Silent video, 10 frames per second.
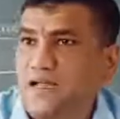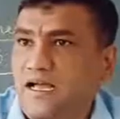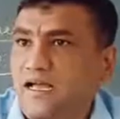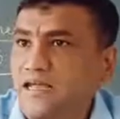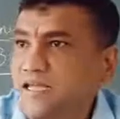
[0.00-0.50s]

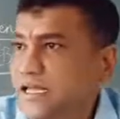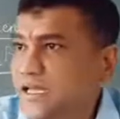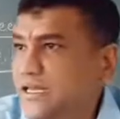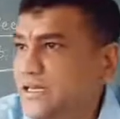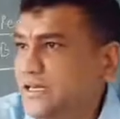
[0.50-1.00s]

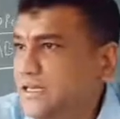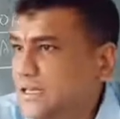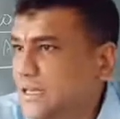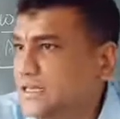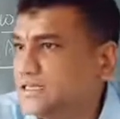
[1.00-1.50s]
I
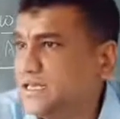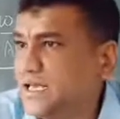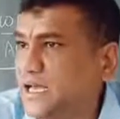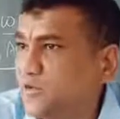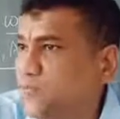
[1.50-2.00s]
indicates they
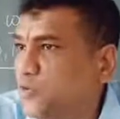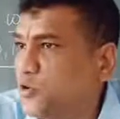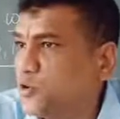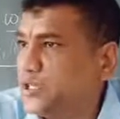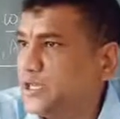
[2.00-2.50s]
are
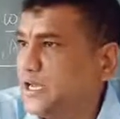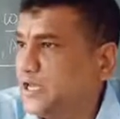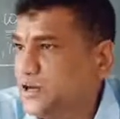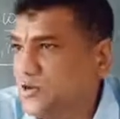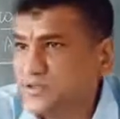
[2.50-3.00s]
both
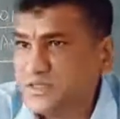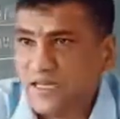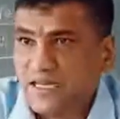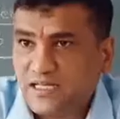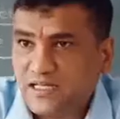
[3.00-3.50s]

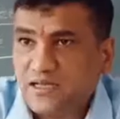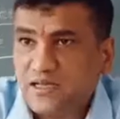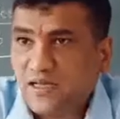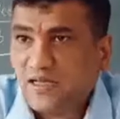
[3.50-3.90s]
heterozygous